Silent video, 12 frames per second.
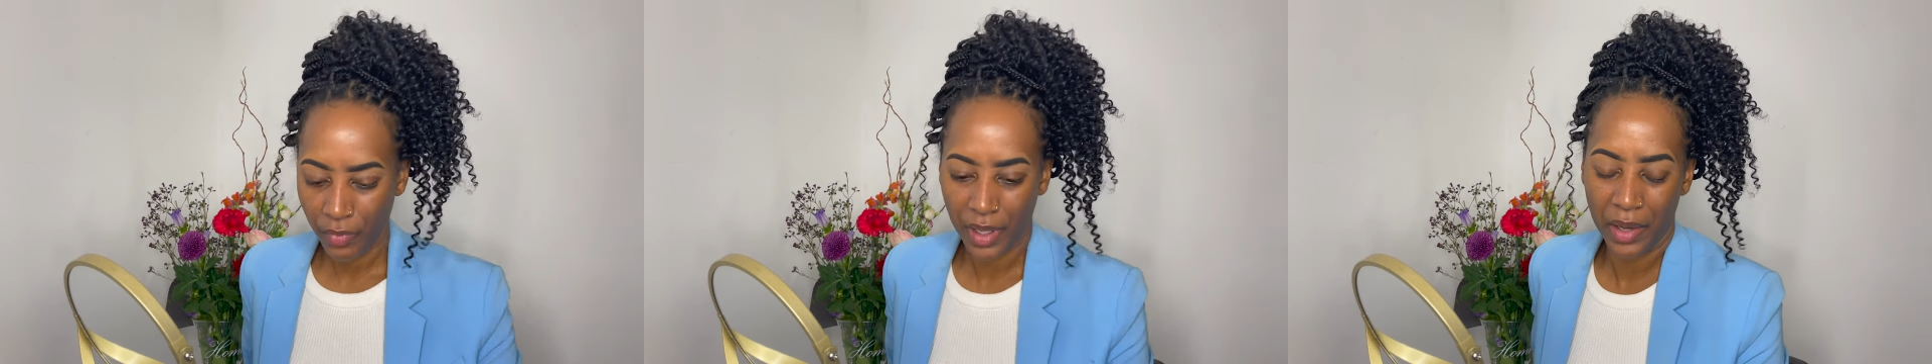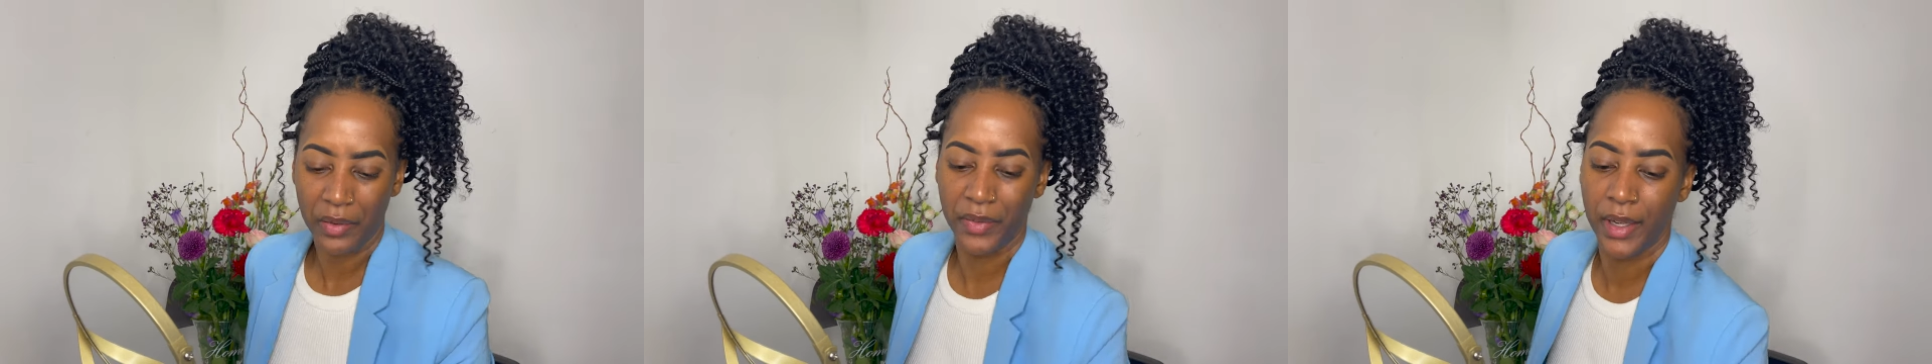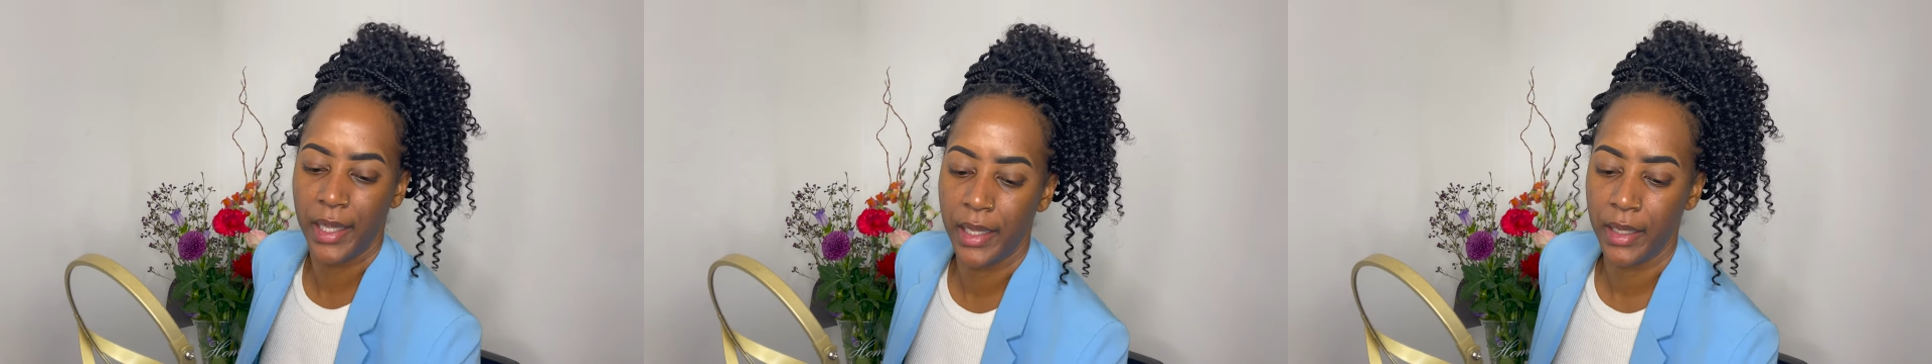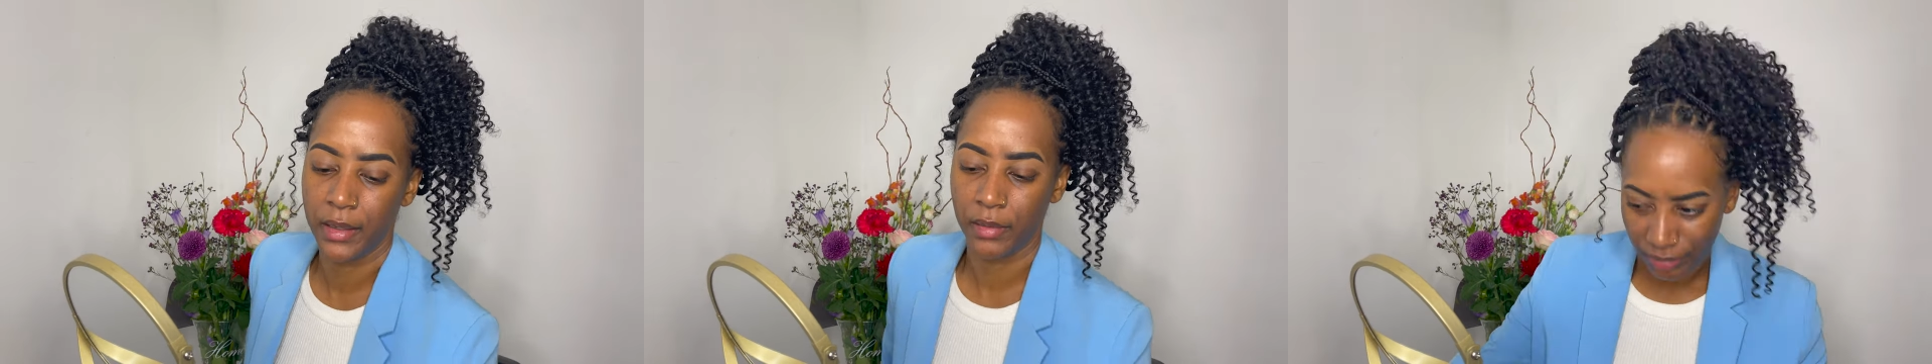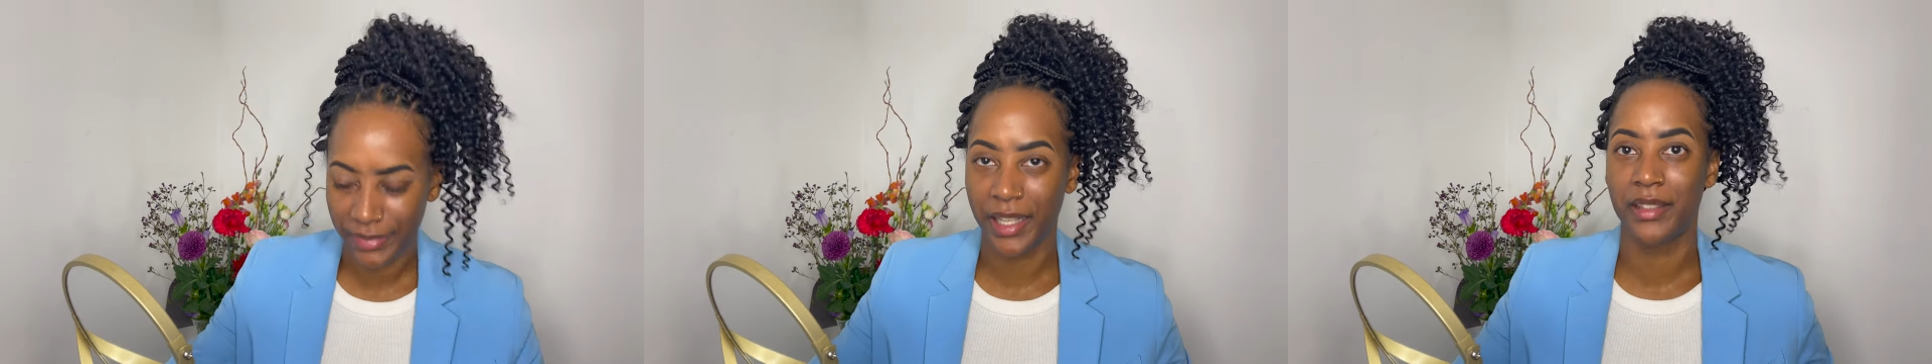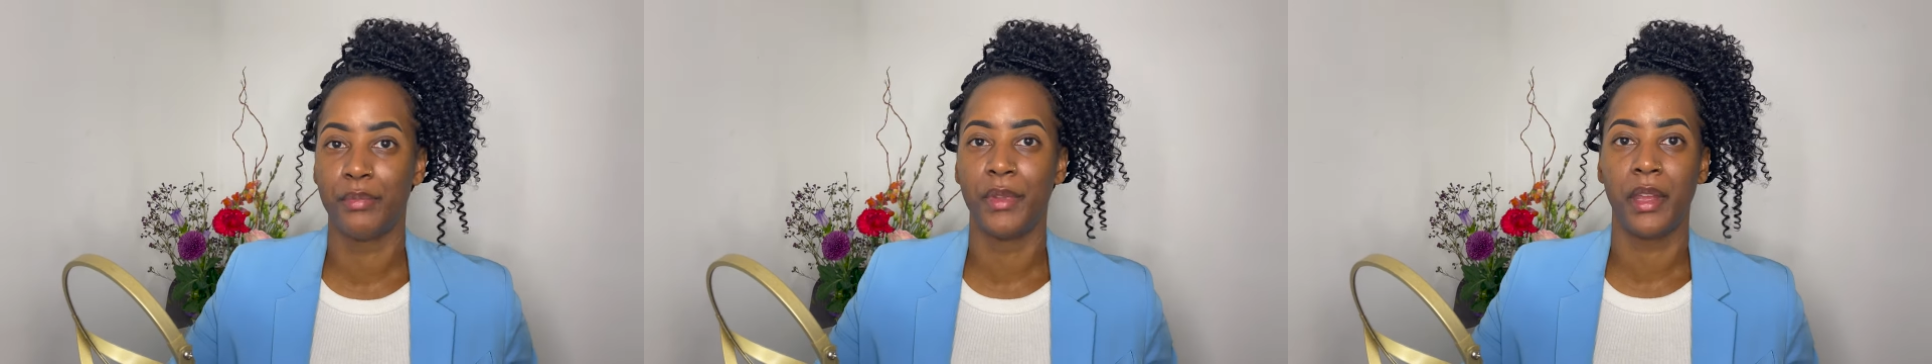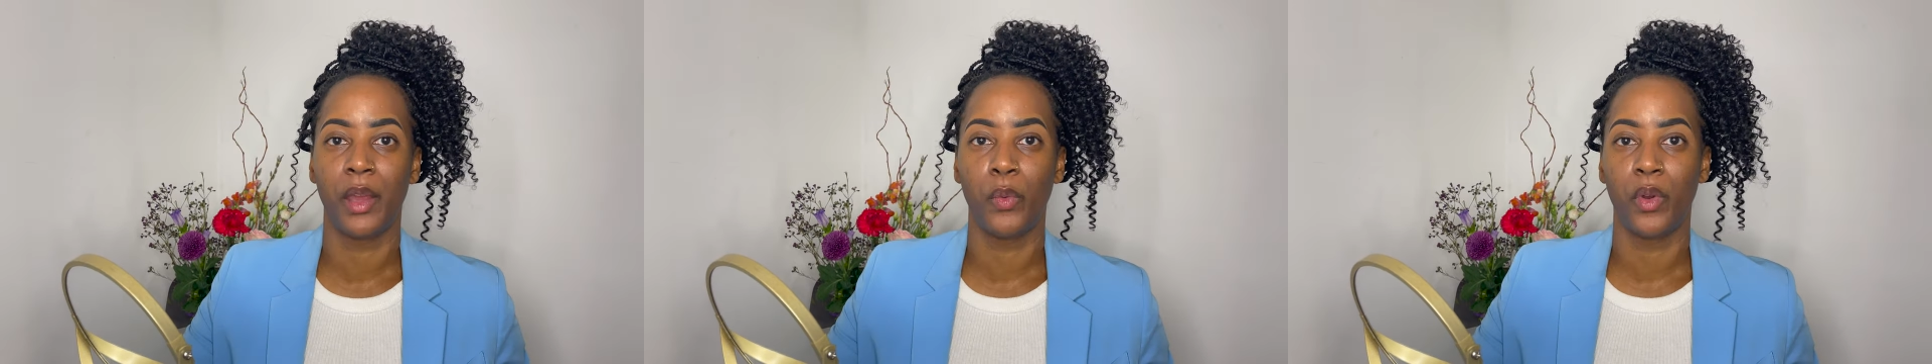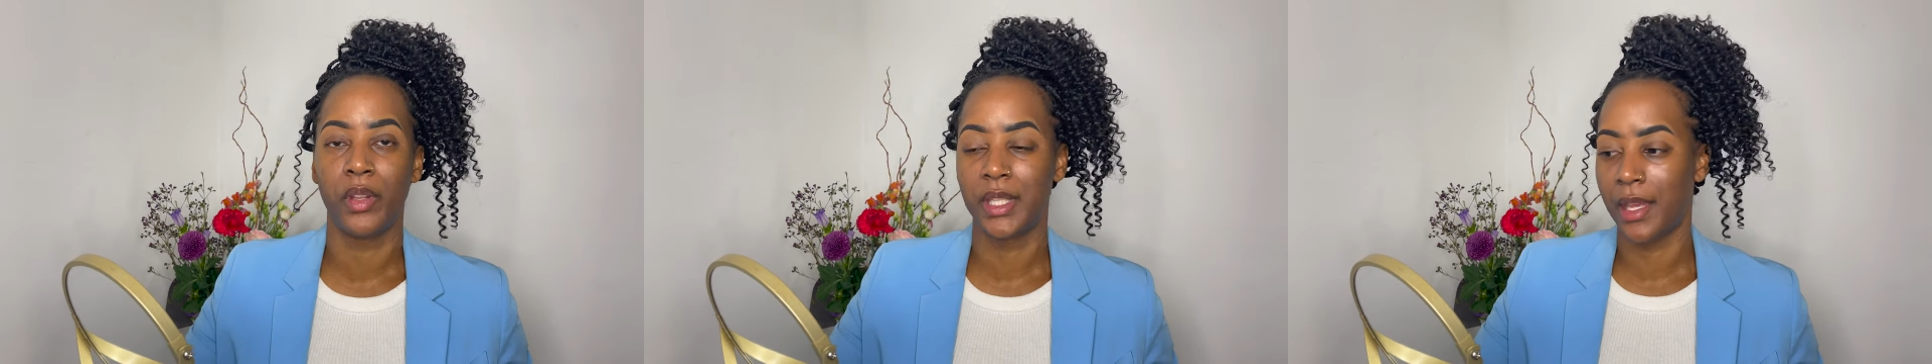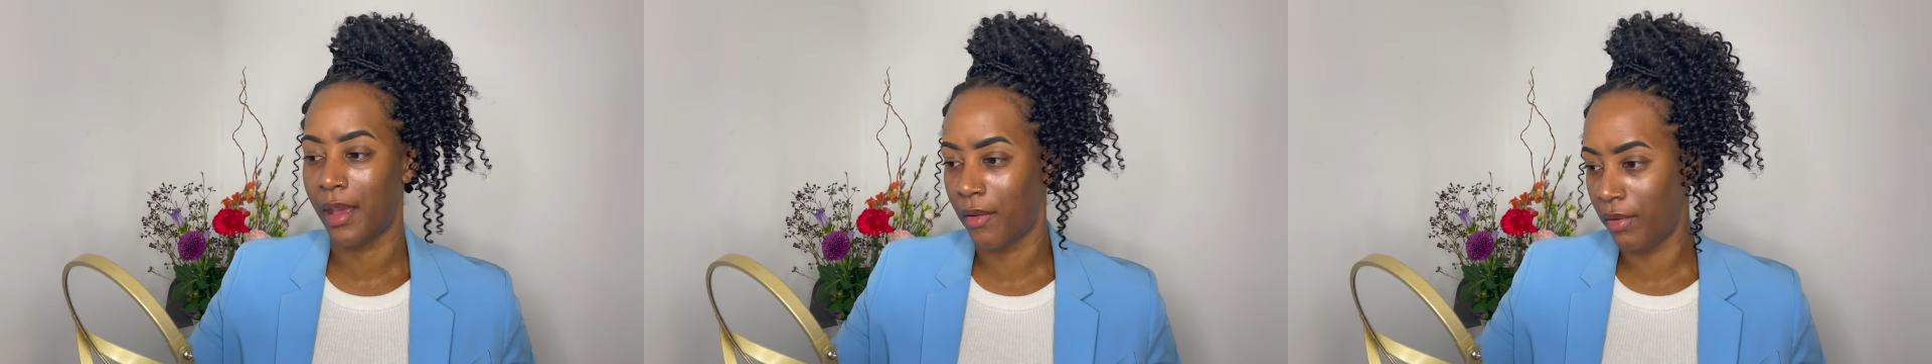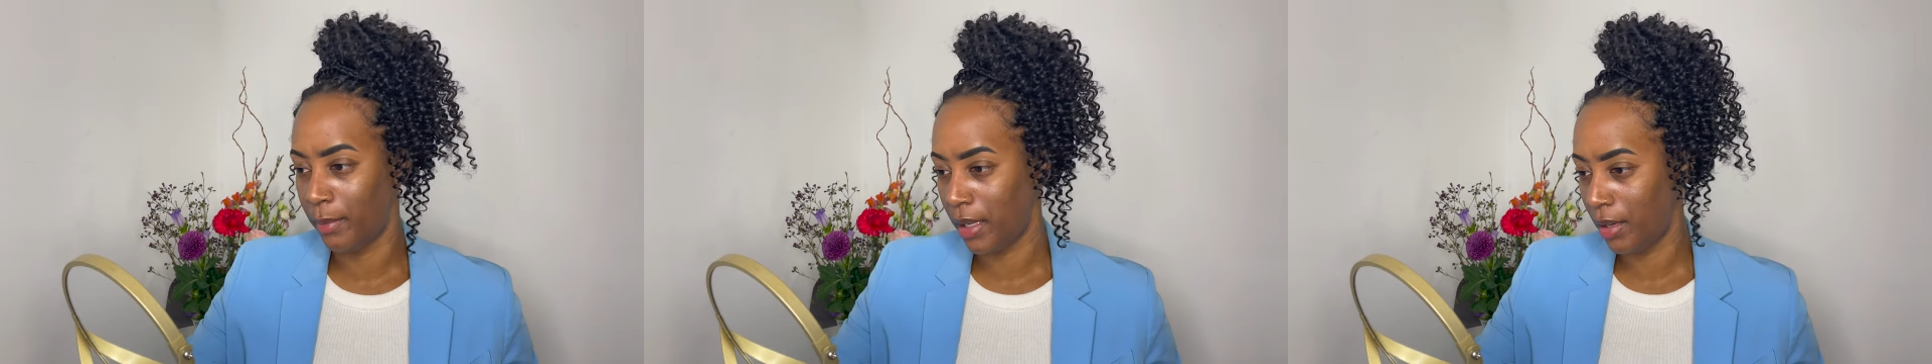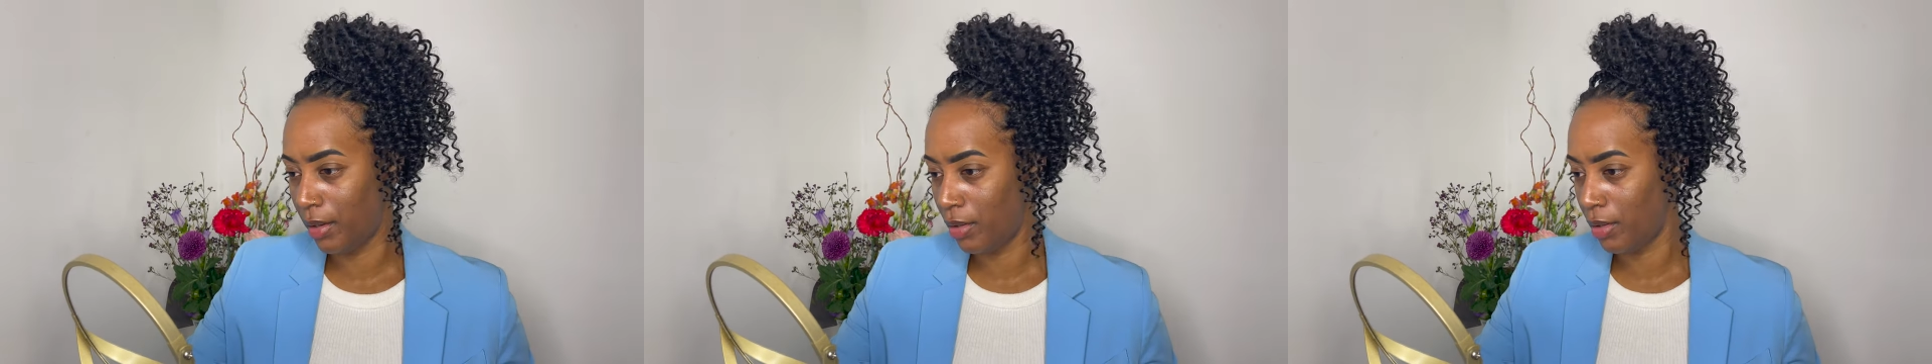I don't feel like that's something I want to have in my